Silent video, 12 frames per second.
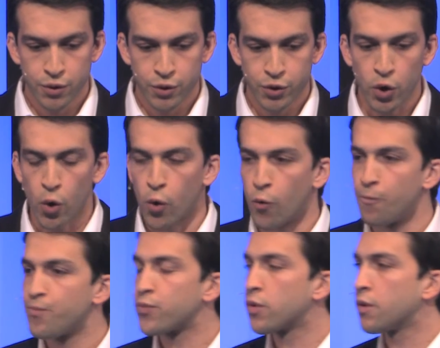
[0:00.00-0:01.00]
So
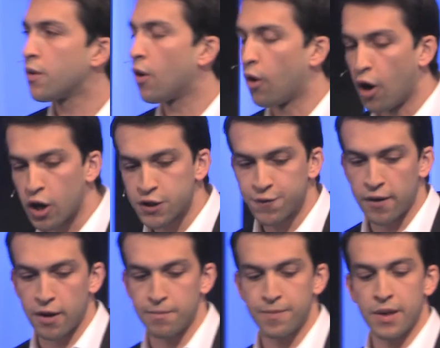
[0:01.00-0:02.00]

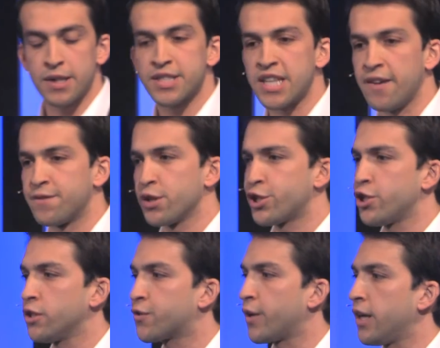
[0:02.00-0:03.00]
Oxfam, Save the
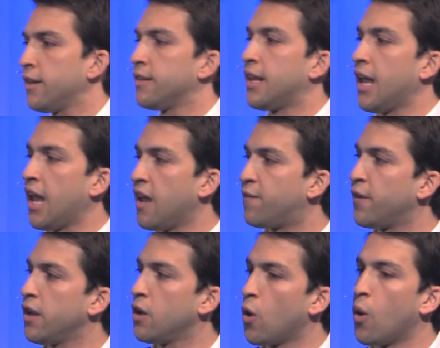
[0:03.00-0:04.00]
Children, the
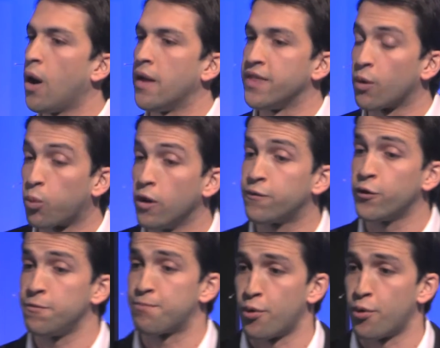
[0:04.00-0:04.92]
FAO, and the World Food